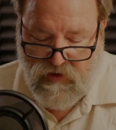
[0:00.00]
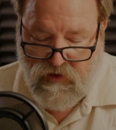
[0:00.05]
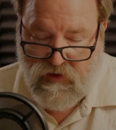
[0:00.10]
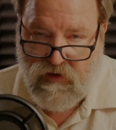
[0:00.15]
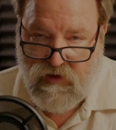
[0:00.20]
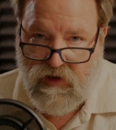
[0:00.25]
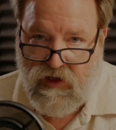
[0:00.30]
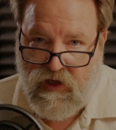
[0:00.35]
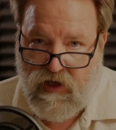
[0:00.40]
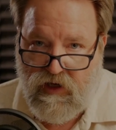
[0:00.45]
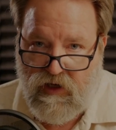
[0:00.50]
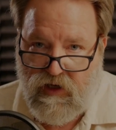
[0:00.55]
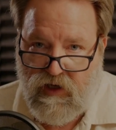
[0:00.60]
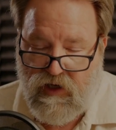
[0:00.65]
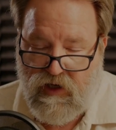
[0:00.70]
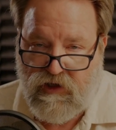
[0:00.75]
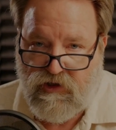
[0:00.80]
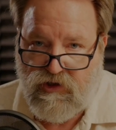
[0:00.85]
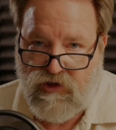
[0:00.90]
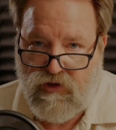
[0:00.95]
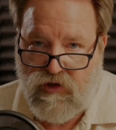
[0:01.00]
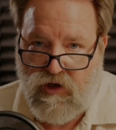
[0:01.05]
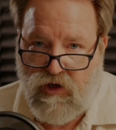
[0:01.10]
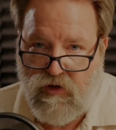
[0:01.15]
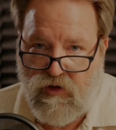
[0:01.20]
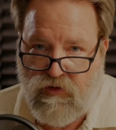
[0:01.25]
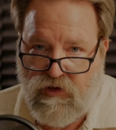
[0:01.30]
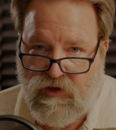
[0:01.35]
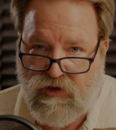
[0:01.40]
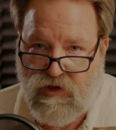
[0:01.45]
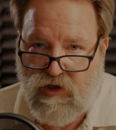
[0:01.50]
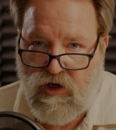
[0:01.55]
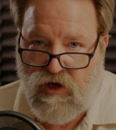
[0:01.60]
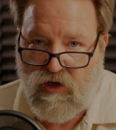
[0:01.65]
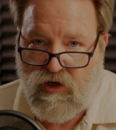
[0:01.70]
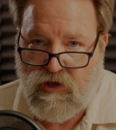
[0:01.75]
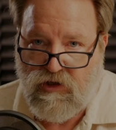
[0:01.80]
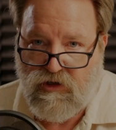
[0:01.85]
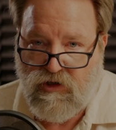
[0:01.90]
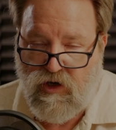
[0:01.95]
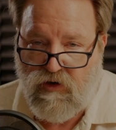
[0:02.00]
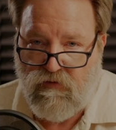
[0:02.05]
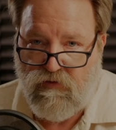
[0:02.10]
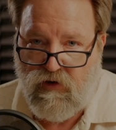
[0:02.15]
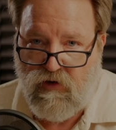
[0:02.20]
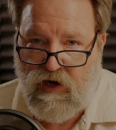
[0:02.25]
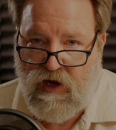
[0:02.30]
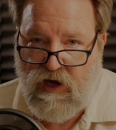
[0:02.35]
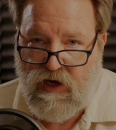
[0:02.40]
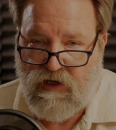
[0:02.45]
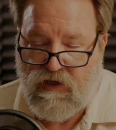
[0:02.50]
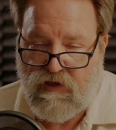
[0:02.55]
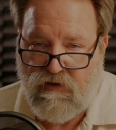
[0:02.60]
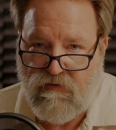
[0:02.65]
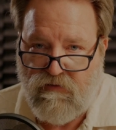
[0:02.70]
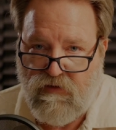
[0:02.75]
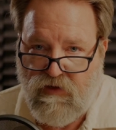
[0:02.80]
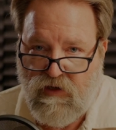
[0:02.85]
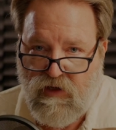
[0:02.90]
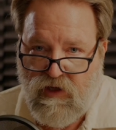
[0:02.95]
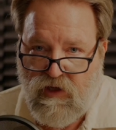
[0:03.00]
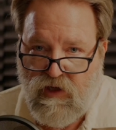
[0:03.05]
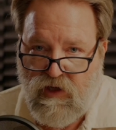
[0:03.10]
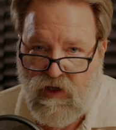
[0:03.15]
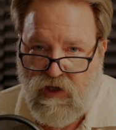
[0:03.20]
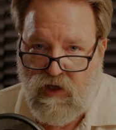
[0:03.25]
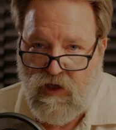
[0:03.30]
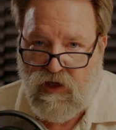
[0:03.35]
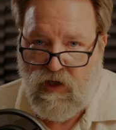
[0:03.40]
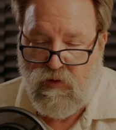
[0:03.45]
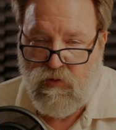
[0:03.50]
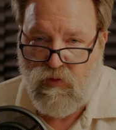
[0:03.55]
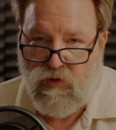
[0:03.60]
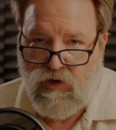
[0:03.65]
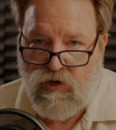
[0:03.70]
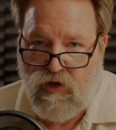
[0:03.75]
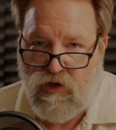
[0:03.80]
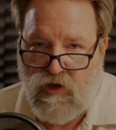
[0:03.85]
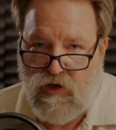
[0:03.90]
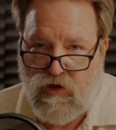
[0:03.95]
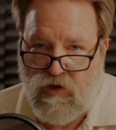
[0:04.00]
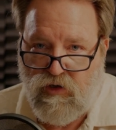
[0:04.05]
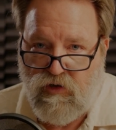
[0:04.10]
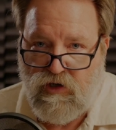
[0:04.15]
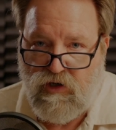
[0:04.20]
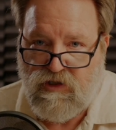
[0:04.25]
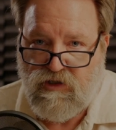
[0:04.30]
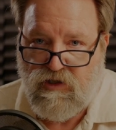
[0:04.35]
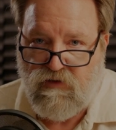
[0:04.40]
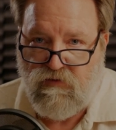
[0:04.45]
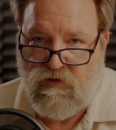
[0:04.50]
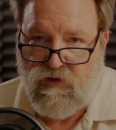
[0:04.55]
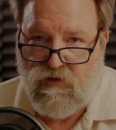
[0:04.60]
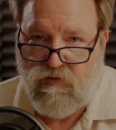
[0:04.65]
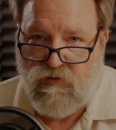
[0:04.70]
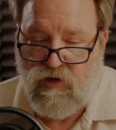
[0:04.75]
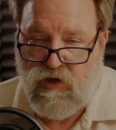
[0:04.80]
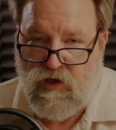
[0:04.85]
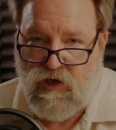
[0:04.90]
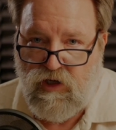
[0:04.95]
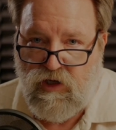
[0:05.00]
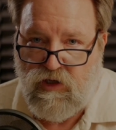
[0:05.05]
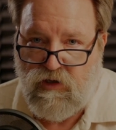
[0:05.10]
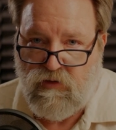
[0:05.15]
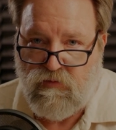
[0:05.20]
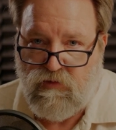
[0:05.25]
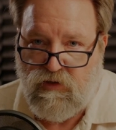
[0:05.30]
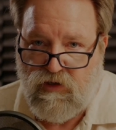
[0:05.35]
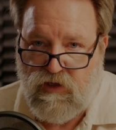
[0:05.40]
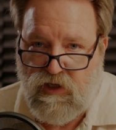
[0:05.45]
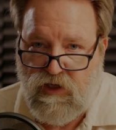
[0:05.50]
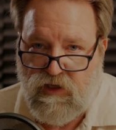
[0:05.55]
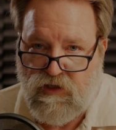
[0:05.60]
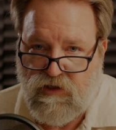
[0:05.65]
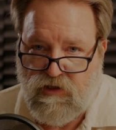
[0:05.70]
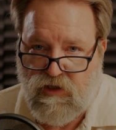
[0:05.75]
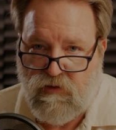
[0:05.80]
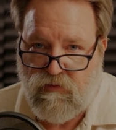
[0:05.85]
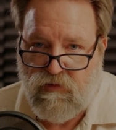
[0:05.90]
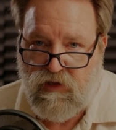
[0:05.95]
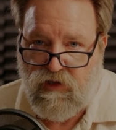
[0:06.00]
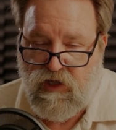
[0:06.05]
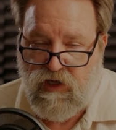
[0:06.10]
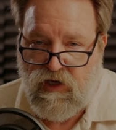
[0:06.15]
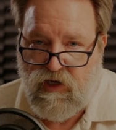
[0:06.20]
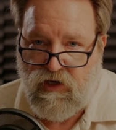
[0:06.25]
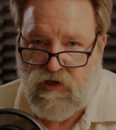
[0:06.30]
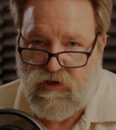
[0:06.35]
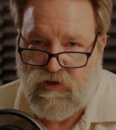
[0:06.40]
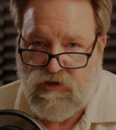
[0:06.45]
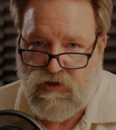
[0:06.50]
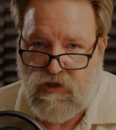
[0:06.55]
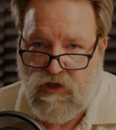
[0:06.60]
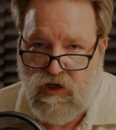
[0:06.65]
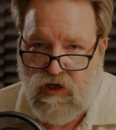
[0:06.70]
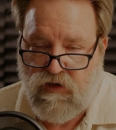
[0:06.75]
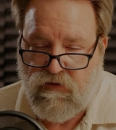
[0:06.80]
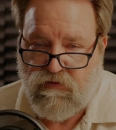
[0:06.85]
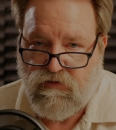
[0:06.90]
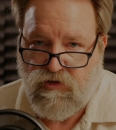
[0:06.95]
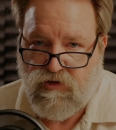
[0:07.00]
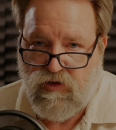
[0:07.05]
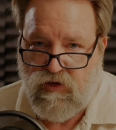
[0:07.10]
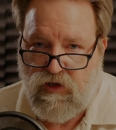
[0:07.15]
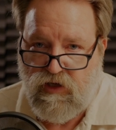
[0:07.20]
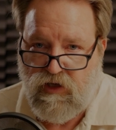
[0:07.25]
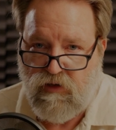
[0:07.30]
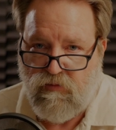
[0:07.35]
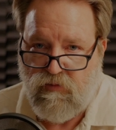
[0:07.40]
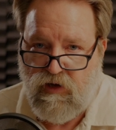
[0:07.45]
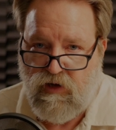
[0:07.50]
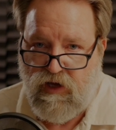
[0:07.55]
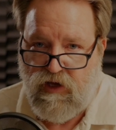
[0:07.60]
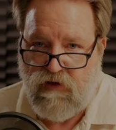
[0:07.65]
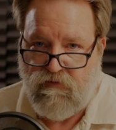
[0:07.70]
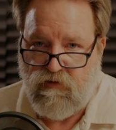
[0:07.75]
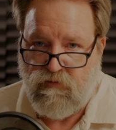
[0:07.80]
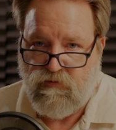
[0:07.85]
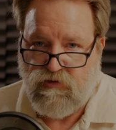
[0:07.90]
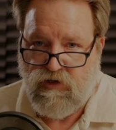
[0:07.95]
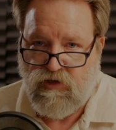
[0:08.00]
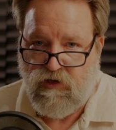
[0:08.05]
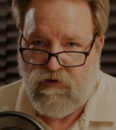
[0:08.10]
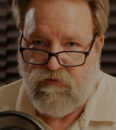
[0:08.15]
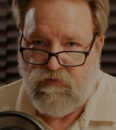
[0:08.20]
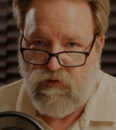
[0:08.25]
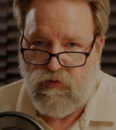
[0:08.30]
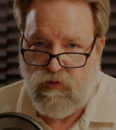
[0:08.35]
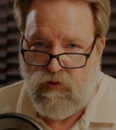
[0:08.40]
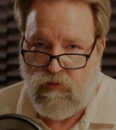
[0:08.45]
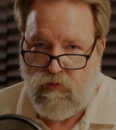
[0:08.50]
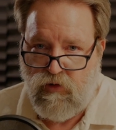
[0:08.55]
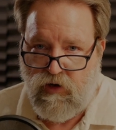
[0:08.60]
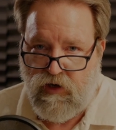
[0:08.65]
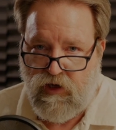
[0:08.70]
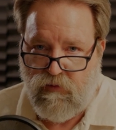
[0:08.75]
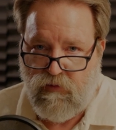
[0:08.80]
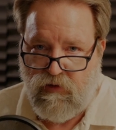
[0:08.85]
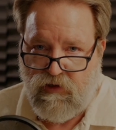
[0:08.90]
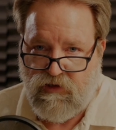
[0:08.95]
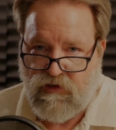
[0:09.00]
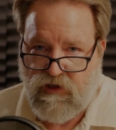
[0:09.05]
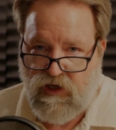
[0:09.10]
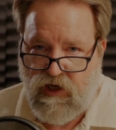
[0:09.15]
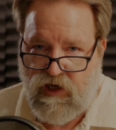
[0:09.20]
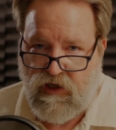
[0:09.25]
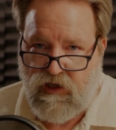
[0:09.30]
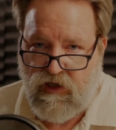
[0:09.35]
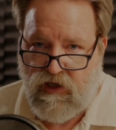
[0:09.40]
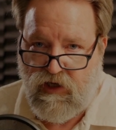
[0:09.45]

that let you know this dog is overactive, and we're going to aggressively run him to get some of that energy off so he can behave himself when we bring him inside the